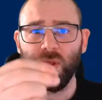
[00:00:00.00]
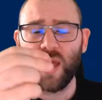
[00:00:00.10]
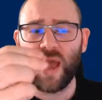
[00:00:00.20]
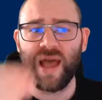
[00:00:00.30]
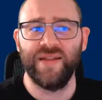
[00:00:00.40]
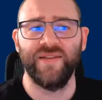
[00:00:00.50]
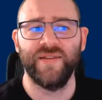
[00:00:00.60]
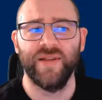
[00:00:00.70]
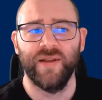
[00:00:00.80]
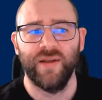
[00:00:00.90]
and
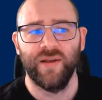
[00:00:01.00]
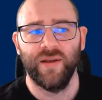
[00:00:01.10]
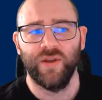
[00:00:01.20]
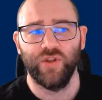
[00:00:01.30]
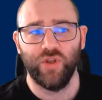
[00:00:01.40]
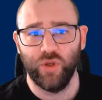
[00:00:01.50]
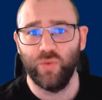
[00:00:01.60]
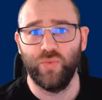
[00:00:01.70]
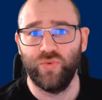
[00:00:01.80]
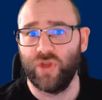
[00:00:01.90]

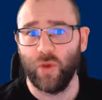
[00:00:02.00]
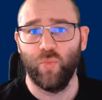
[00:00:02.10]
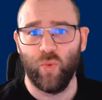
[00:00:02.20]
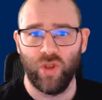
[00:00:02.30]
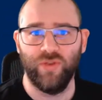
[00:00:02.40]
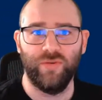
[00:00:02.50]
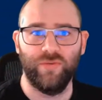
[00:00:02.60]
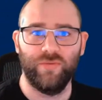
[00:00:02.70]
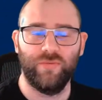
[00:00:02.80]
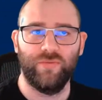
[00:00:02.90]
you don't want,
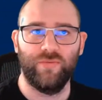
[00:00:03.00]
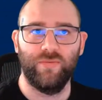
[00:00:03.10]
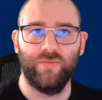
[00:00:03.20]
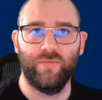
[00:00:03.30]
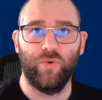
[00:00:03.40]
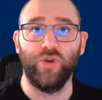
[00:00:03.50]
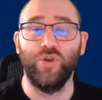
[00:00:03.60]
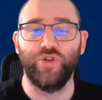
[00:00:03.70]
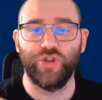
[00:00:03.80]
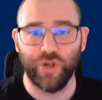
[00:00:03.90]
or
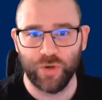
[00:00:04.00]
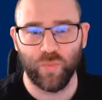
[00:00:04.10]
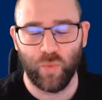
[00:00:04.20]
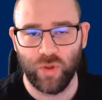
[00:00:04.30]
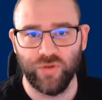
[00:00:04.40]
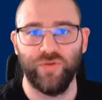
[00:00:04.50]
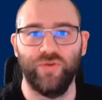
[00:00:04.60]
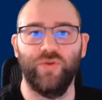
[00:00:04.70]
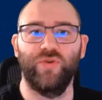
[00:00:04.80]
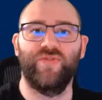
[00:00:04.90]
you shouldn't want,
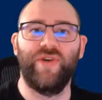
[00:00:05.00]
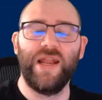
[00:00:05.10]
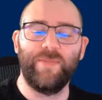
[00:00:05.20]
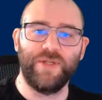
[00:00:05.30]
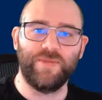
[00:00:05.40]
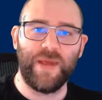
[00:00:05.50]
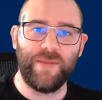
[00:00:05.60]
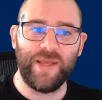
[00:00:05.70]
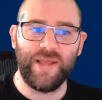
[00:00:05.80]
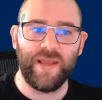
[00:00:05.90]
your developers
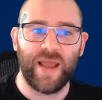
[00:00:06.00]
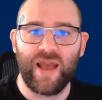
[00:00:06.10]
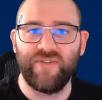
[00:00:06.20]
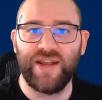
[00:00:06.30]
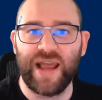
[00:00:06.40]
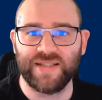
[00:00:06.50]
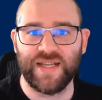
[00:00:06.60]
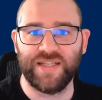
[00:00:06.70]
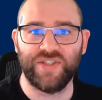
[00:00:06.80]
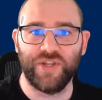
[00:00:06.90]
maybe having
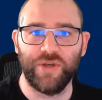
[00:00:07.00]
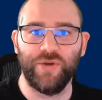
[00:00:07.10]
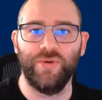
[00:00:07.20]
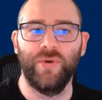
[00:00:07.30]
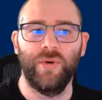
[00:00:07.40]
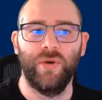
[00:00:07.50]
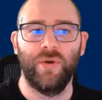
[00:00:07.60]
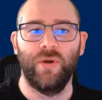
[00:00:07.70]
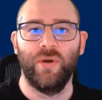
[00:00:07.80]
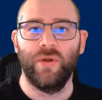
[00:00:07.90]
access to
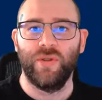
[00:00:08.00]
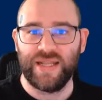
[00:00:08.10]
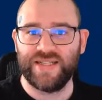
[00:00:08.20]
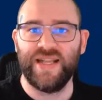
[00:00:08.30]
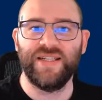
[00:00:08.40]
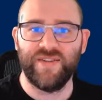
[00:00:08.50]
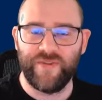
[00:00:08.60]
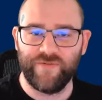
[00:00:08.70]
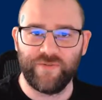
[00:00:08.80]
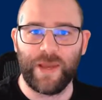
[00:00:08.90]
that sensitive
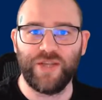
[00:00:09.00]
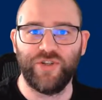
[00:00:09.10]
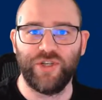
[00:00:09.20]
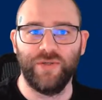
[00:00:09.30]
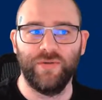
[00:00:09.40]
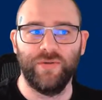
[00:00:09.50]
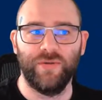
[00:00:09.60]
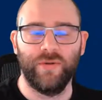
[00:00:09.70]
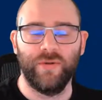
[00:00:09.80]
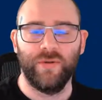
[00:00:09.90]
information,
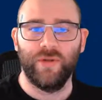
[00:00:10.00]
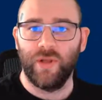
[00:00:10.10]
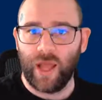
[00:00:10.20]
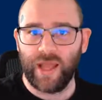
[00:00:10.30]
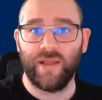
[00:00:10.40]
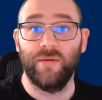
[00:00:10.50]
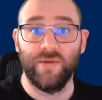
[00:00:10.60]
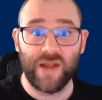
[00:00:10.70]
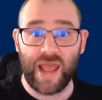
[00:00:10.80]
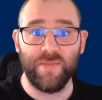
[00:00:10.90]
like
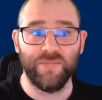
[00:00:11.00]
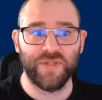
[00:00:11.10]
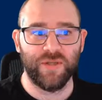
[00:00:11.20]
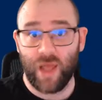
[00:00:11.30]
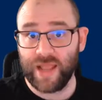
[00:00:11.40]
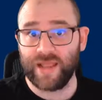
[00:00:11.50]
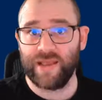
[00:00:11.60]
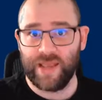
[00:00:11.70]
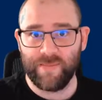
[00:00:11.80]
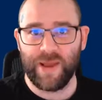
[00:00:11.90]
names, like
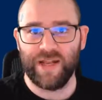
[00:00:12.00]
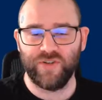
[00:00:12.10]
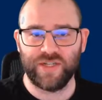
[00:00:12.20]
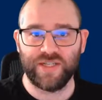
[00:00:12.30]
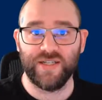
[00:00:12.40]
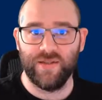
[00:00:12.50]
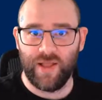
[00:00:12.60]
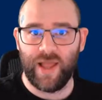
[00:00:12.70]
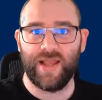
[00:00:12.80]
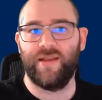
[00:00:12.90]
email addresses,
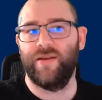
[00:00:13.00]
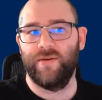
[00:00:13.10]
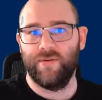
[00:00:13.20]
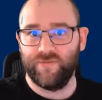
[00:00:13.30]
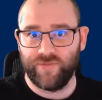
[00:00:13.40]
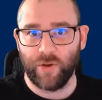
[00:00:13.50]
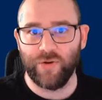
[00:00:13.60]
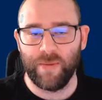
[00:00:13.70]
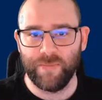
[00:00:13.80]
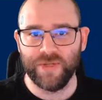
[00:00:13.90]
like phone
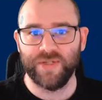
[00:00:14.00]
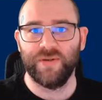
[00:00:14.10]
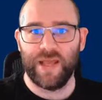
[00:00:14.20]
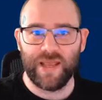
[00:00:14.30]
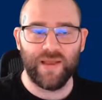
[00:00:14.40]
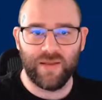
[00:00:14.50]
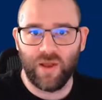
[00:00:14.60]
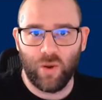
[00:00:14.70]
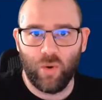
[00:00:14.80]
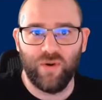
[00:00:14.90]
numbers,
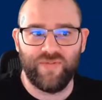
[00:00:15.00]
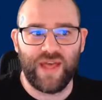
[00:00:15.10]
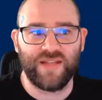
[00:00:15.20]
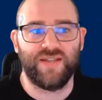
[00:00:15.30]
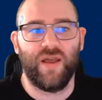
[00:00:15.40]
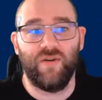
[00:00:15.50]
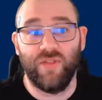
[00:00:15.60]
all of that stuff,